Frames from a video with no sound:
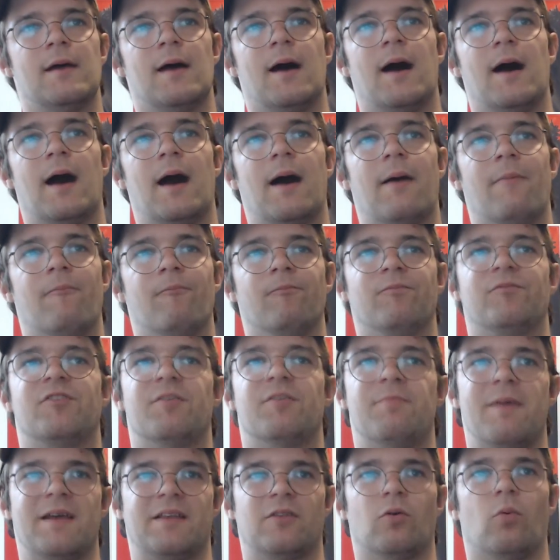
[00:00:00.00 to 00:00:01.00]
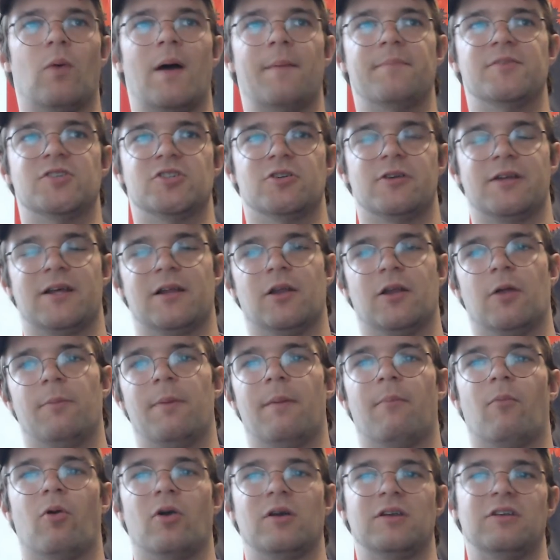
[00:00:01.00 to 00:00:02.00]
to make the web shooting a little
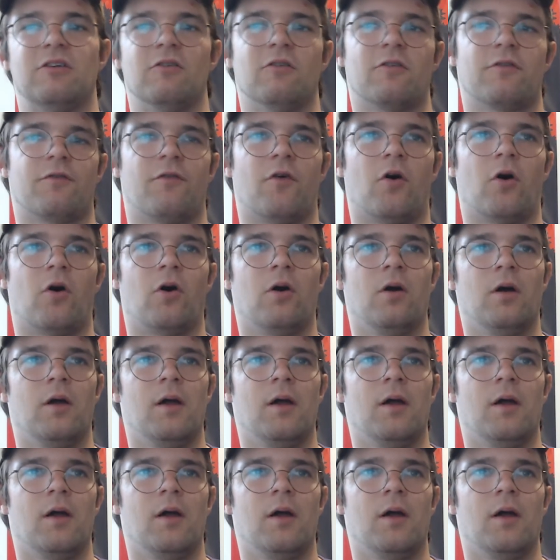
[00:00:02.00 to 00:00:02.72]
bit more useful.